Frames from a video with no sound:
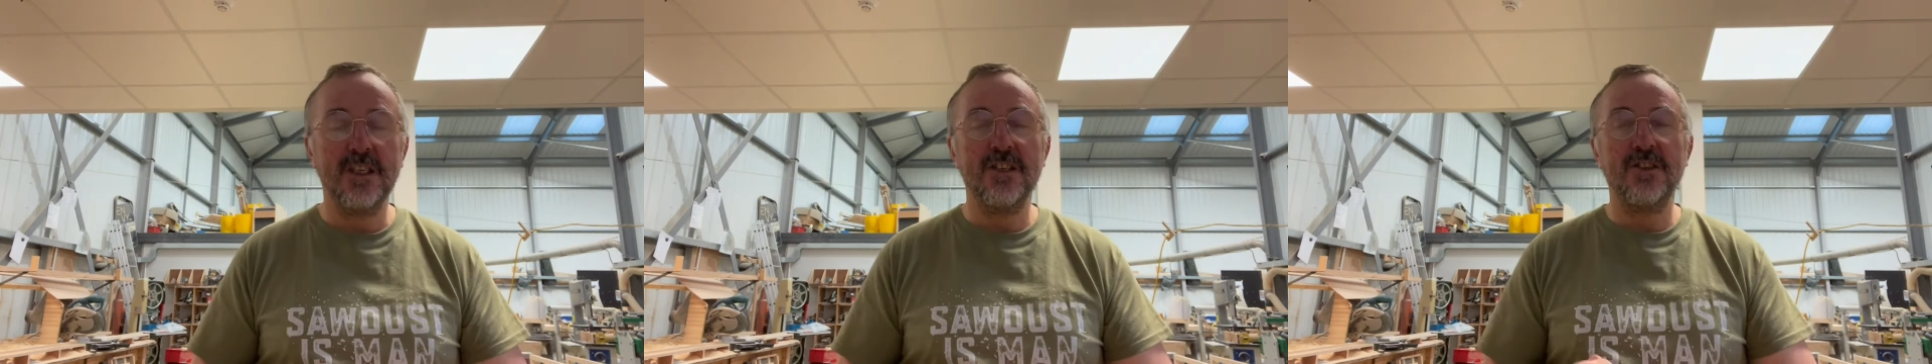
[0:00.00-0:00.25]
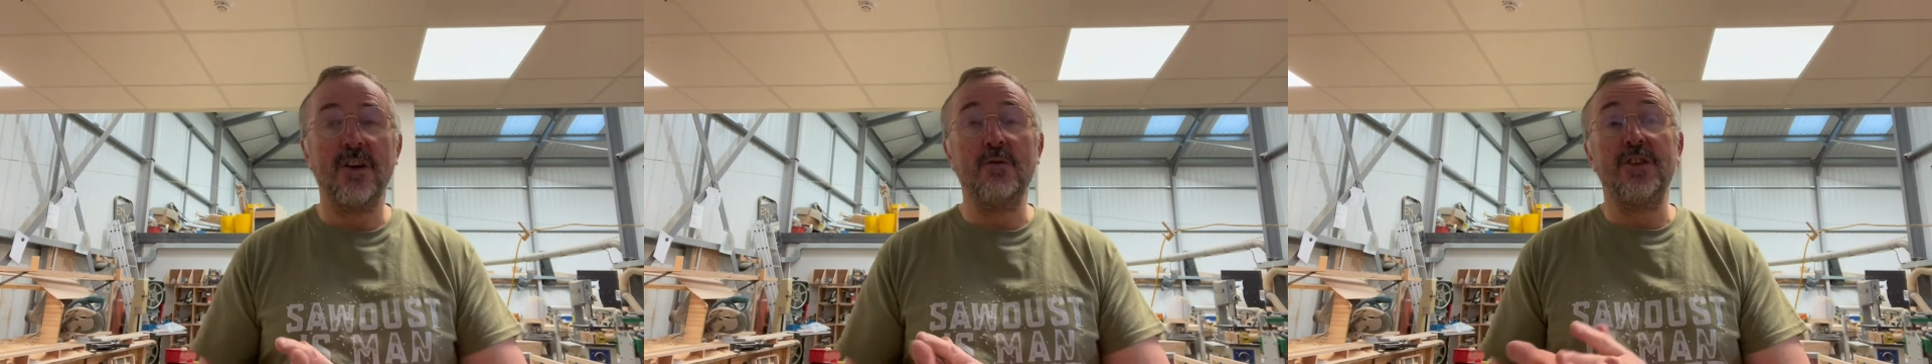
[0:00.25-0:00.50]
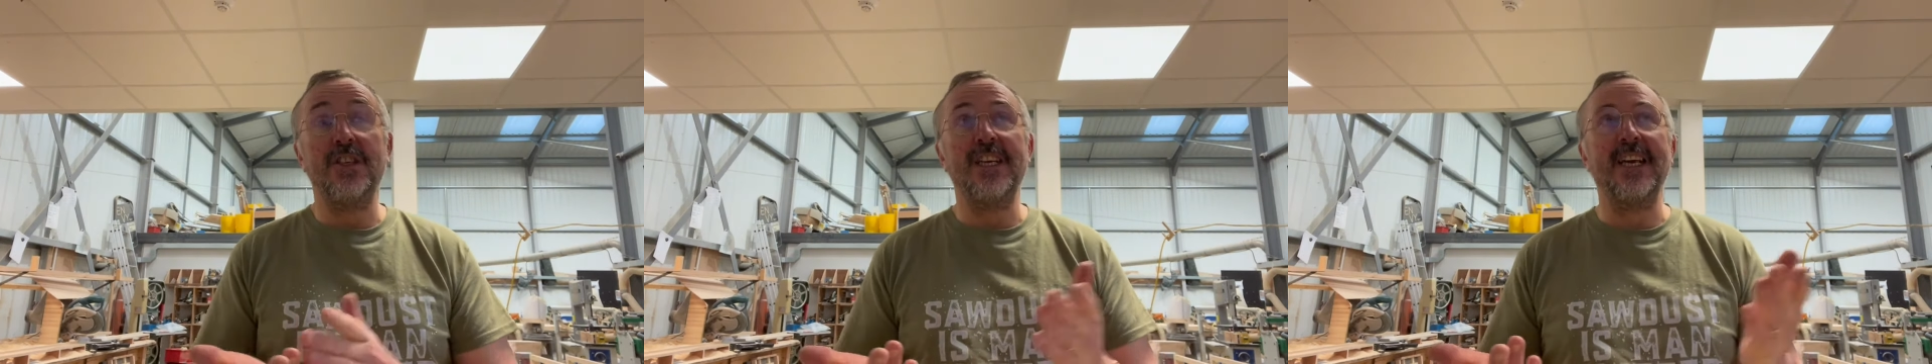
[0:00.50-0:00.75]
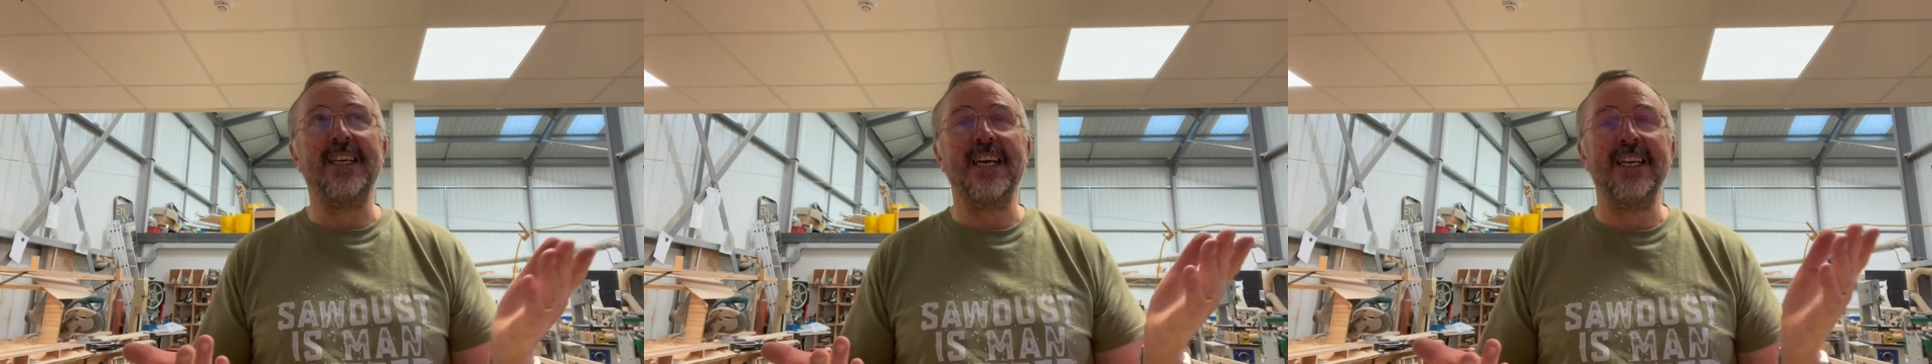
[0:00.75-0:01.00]
So she
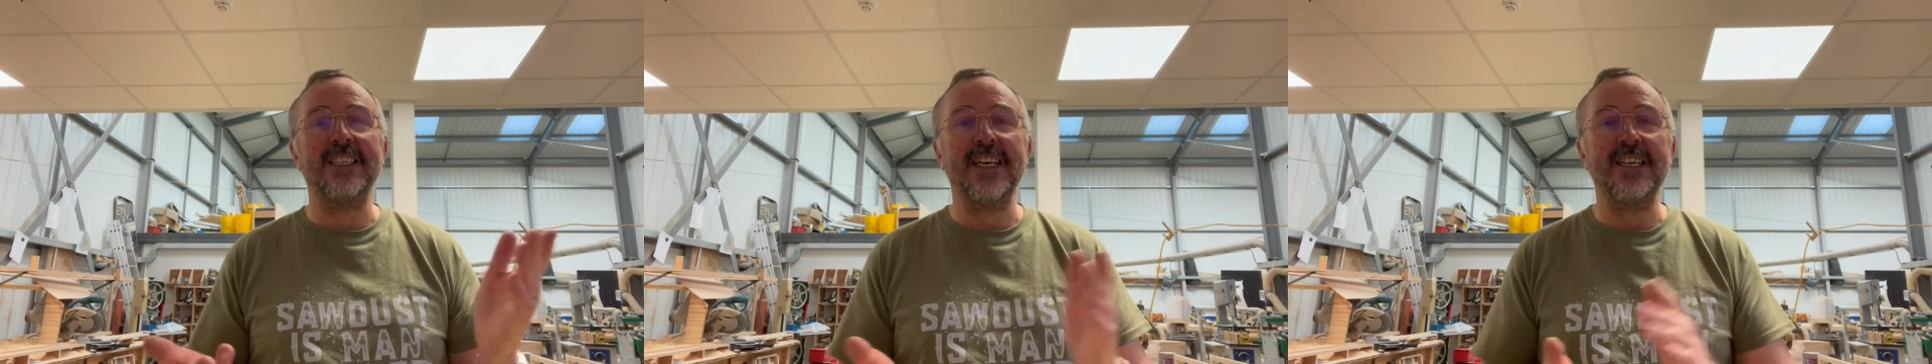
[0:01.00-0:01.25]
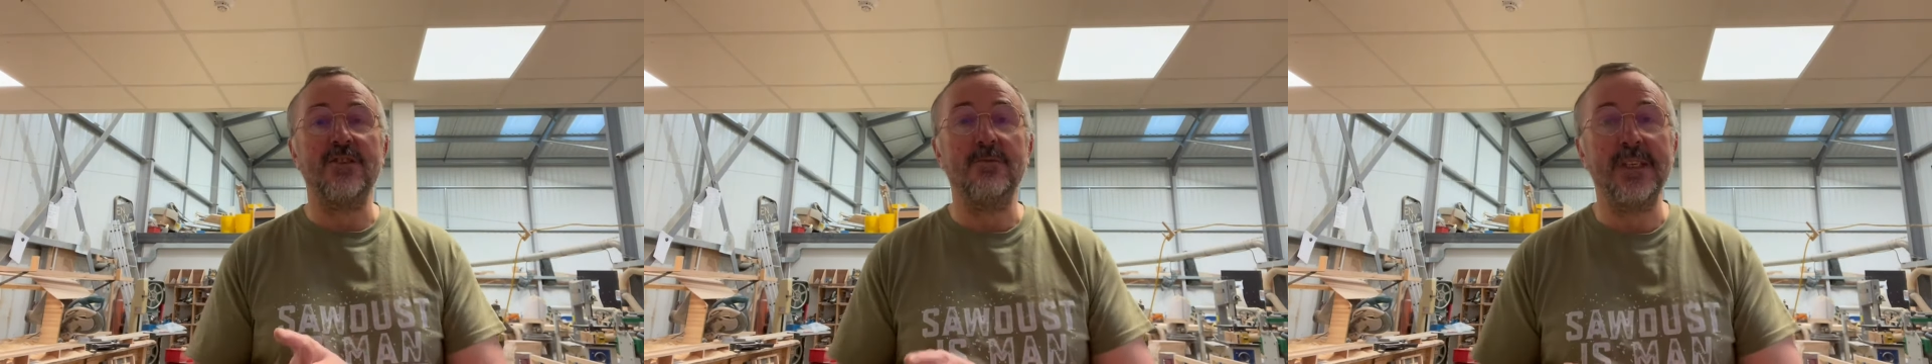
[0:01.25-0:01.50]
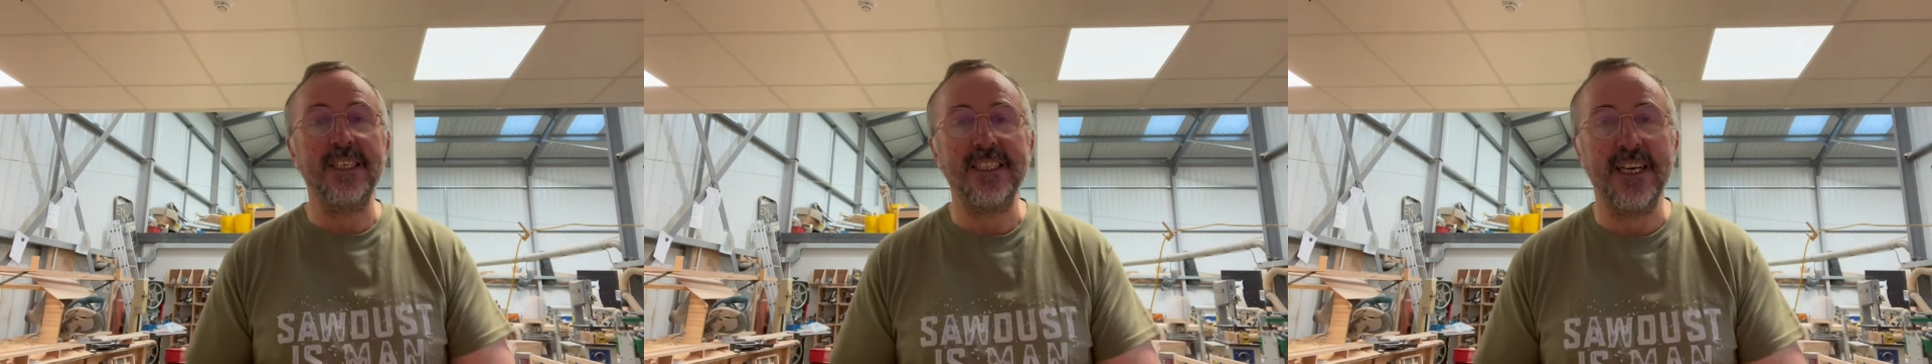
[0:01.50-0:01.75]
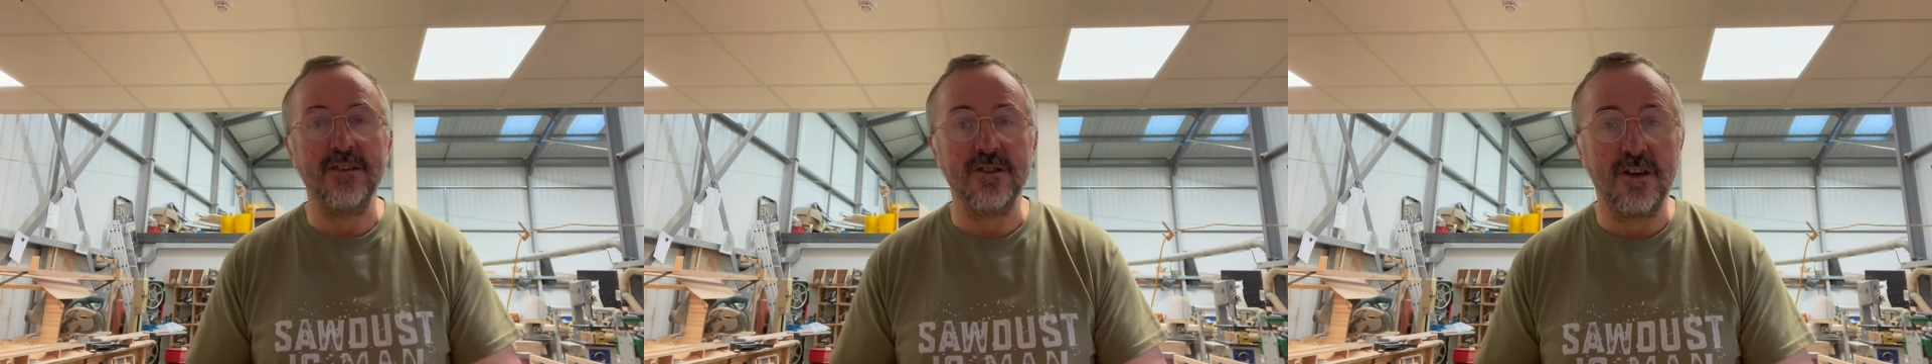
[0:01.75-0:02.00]
said, can I send some
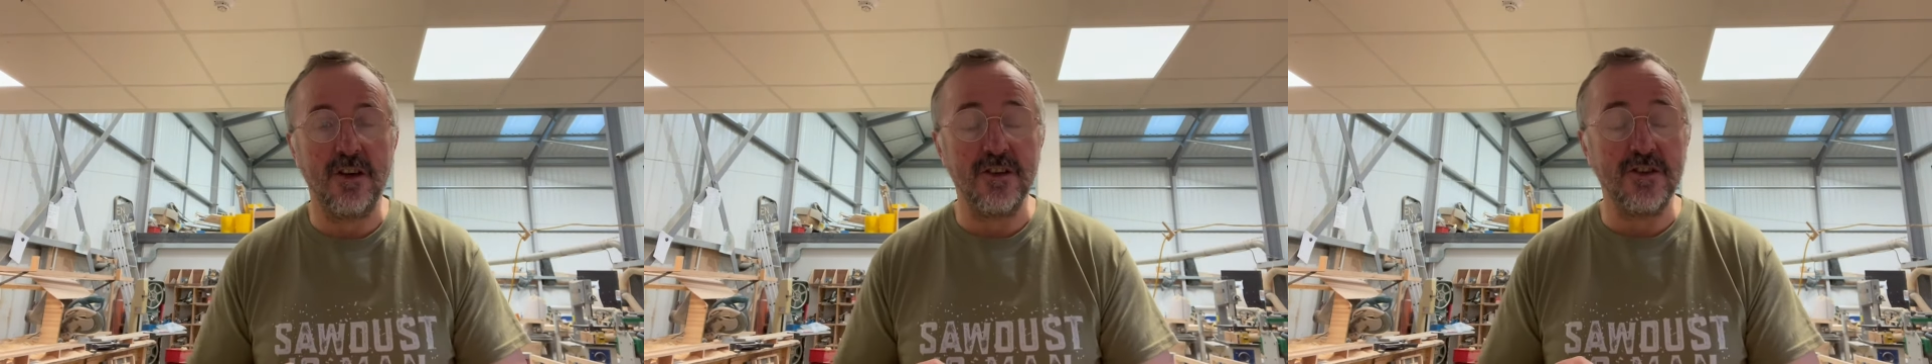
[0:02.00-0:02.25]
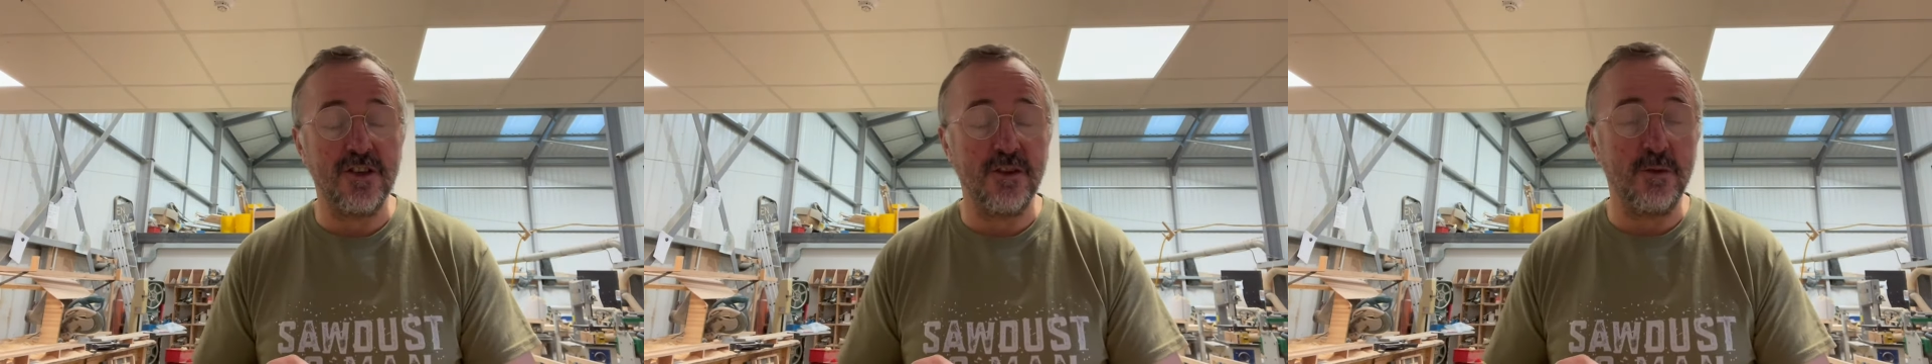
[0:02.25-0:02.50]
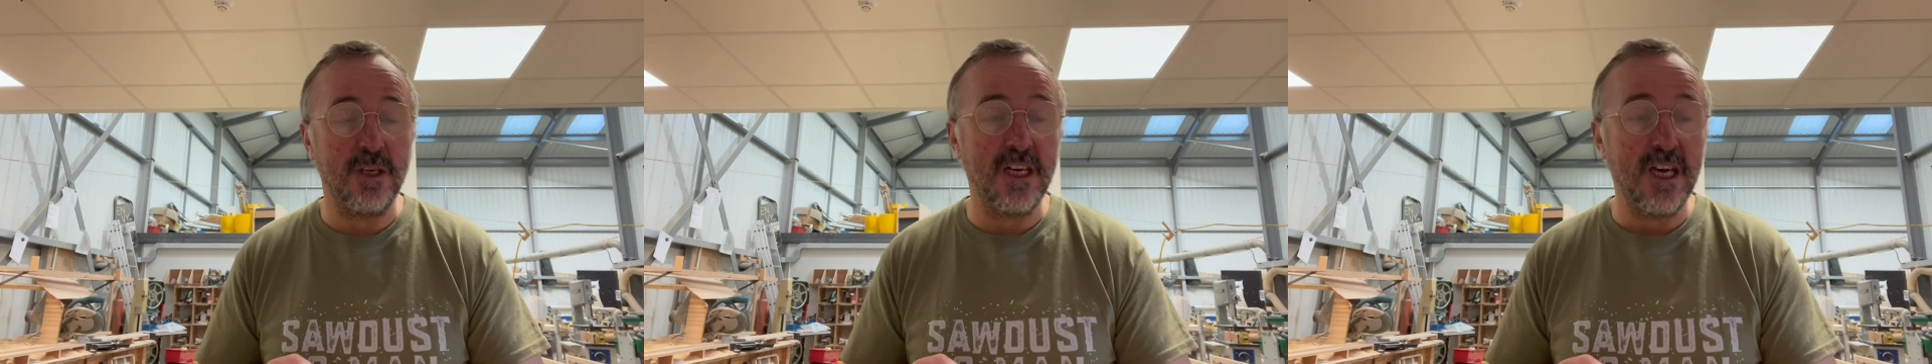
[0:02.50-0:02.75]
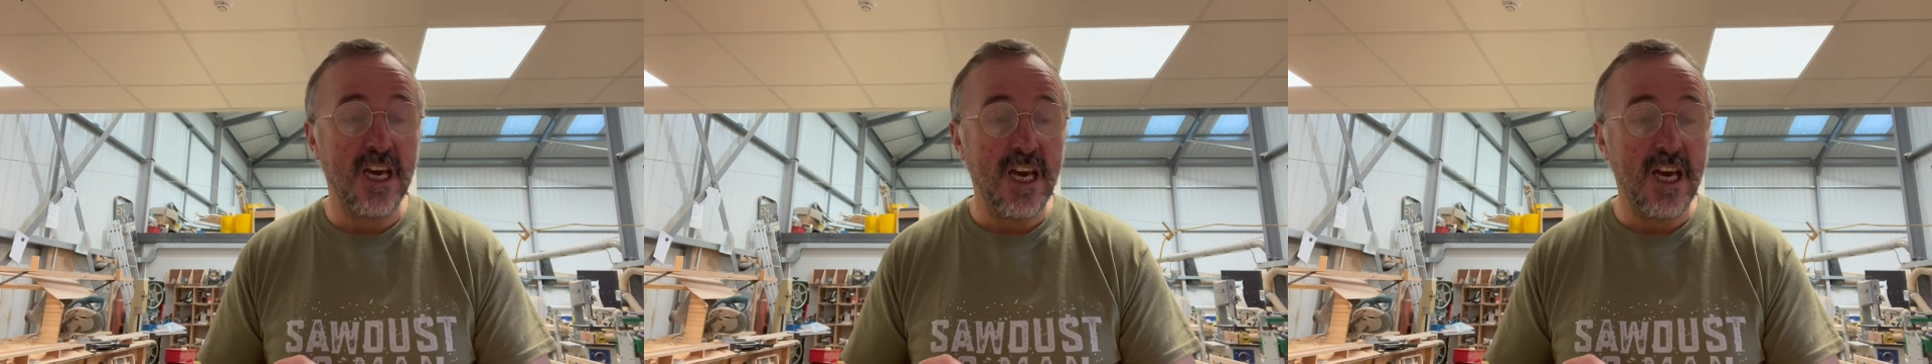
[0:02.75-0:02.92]
details across to you?